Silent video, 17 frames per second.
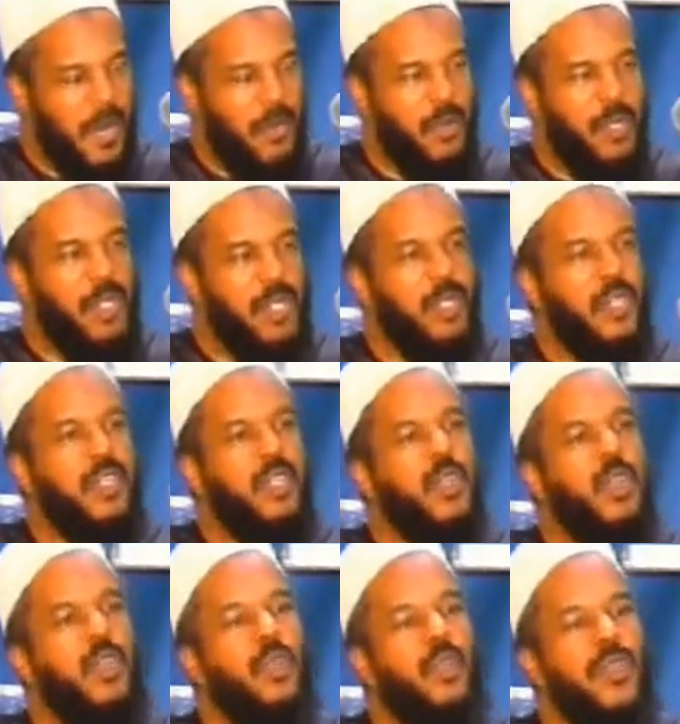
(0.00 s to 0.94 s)
and we should
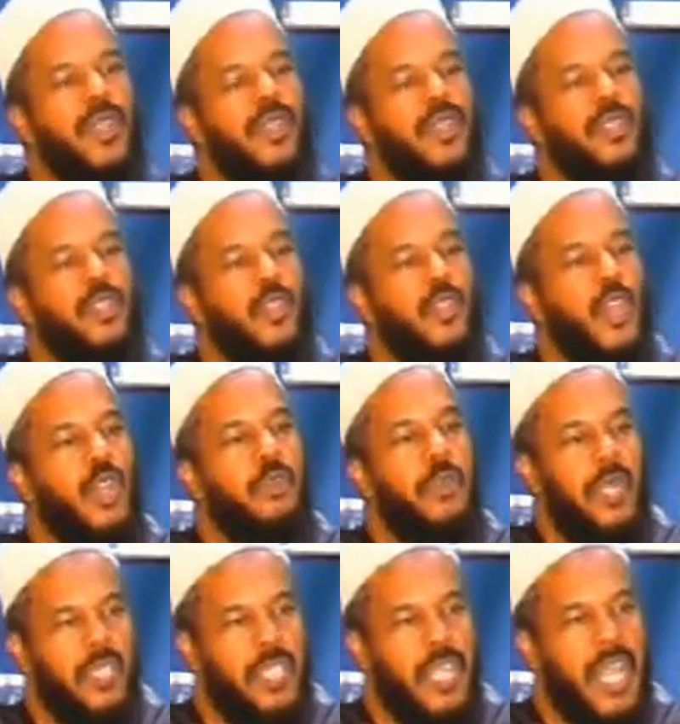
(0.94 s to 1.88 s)
know that the term
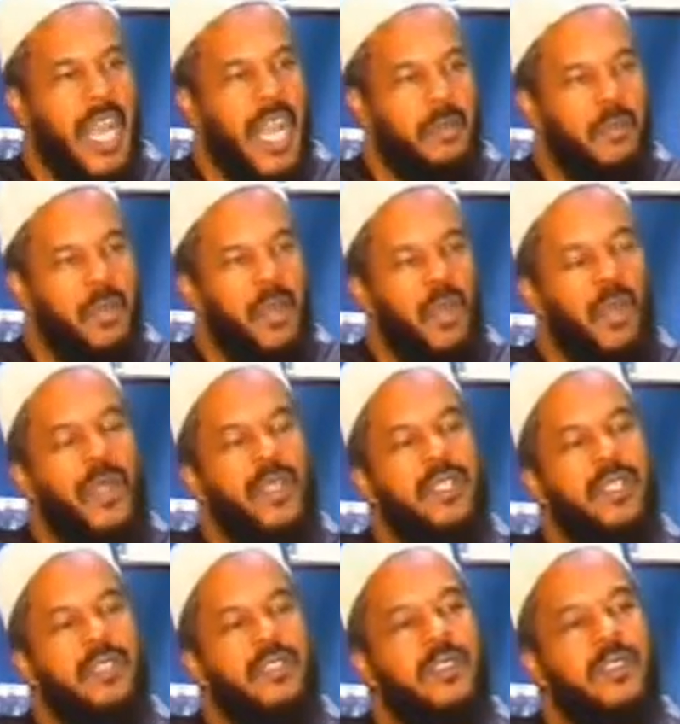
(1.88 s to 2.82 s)
hijab, though
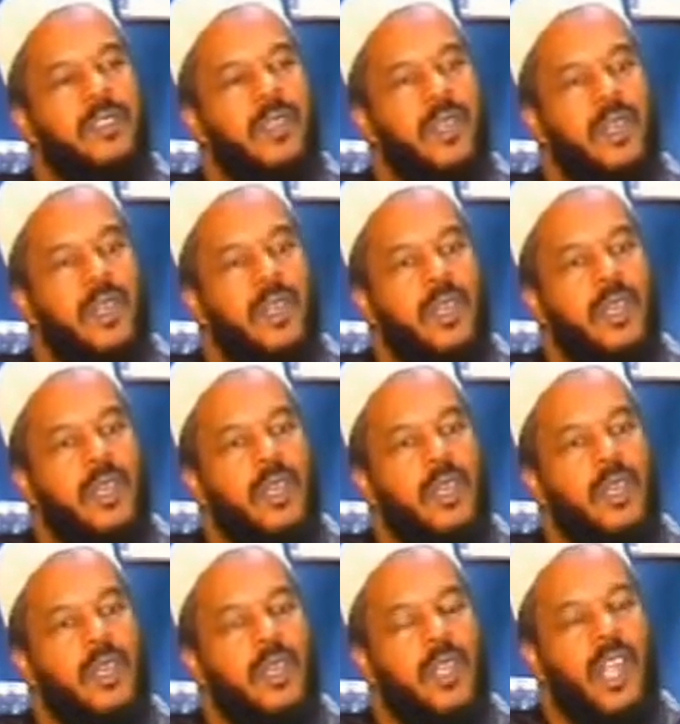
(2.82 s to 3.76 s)
it is
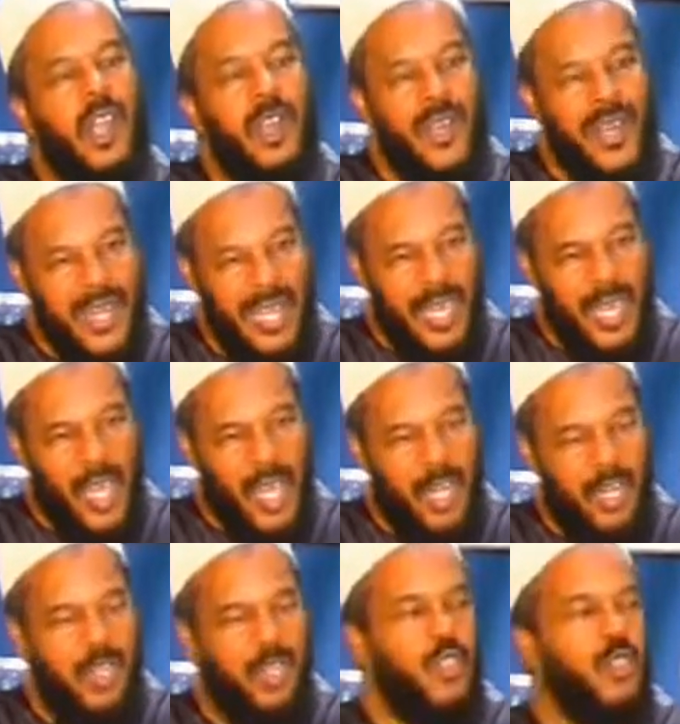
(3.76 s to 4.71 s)
currently
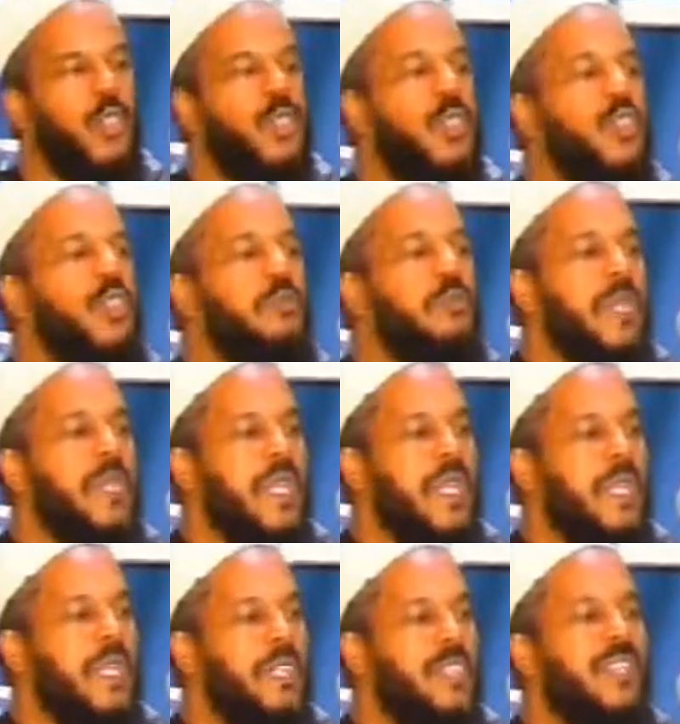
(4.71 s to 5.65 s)
understood to
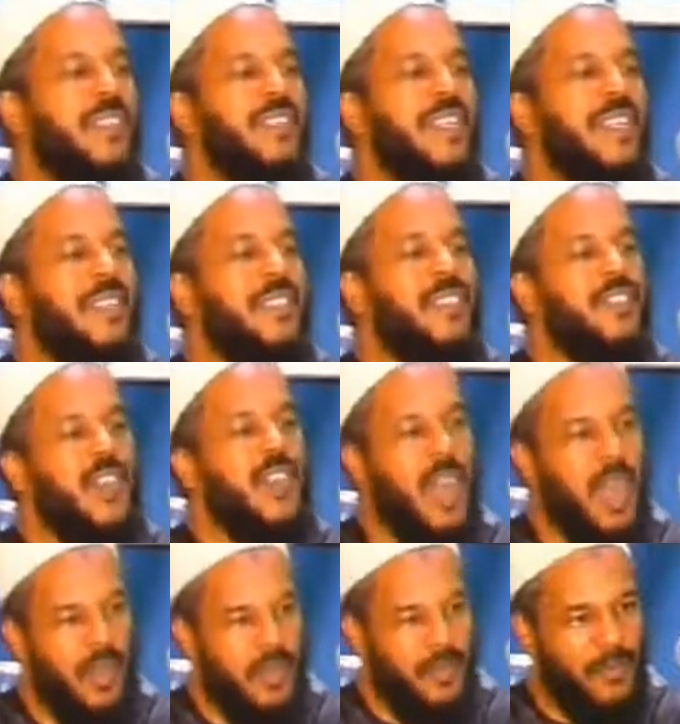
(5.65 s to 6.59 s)
mean just a
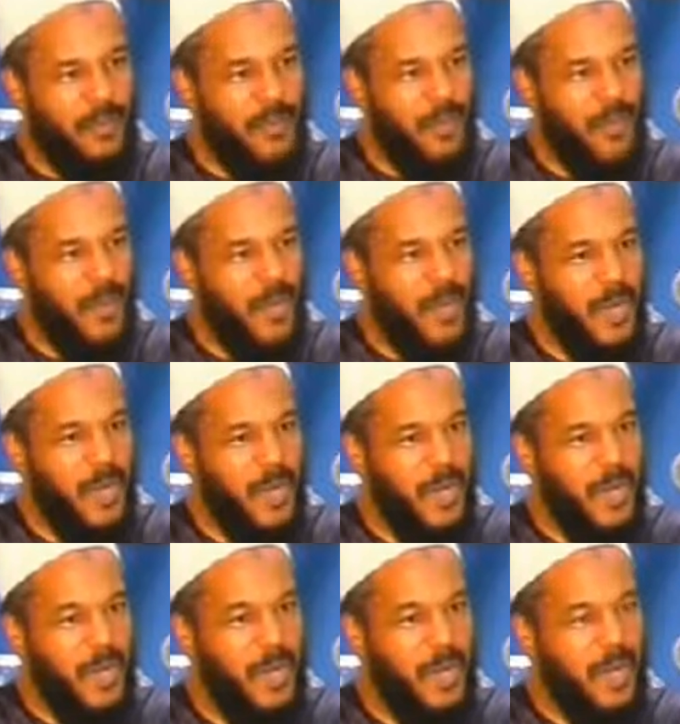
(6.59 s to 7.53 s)
scarf,
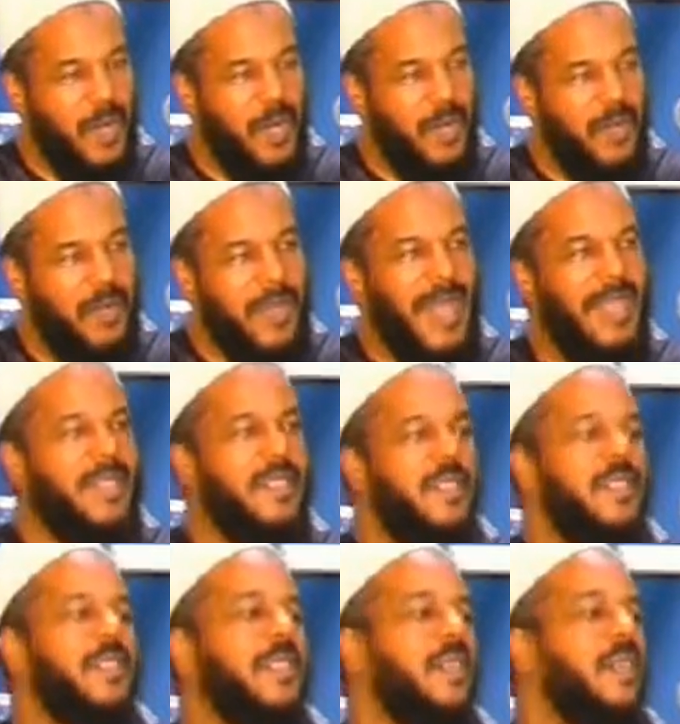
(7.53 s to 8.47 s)

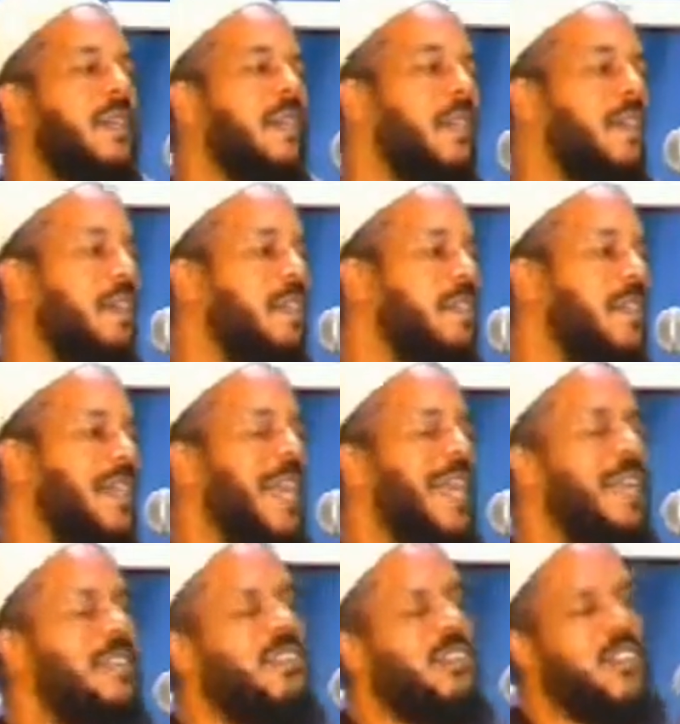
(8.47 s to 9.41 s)
that the
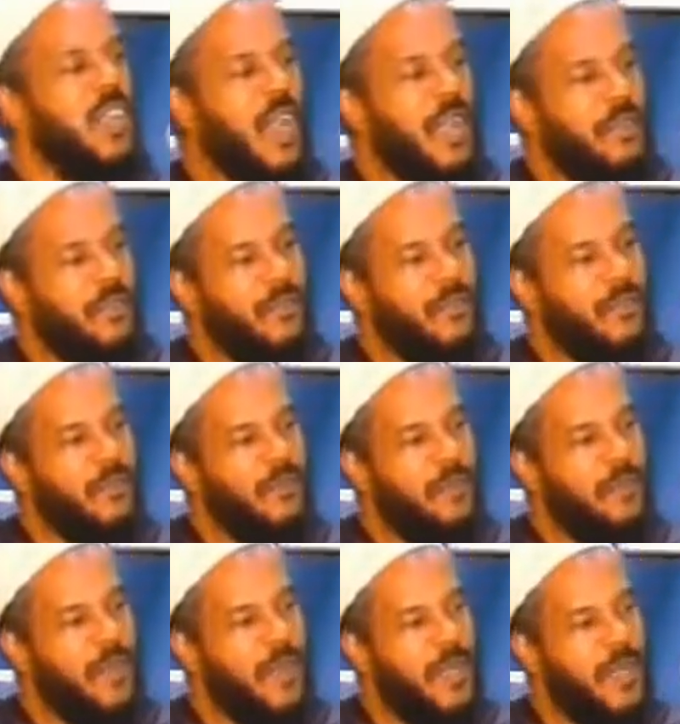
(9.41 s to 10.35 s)
headscarf
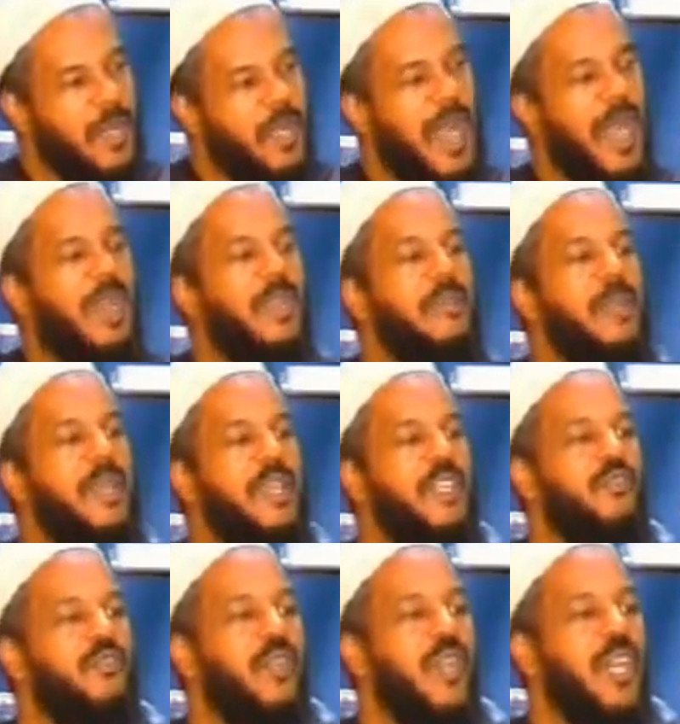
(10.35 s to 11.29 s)
in Arabic
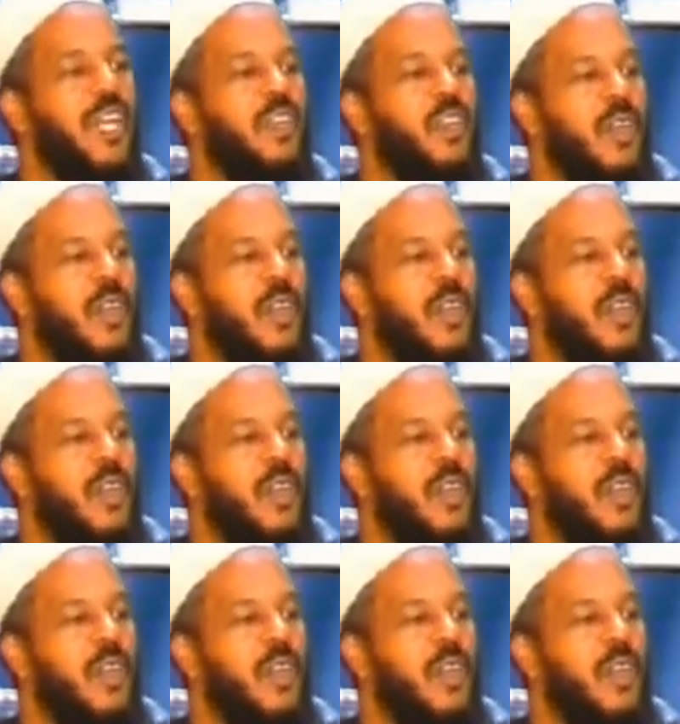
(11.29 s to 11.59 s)
is really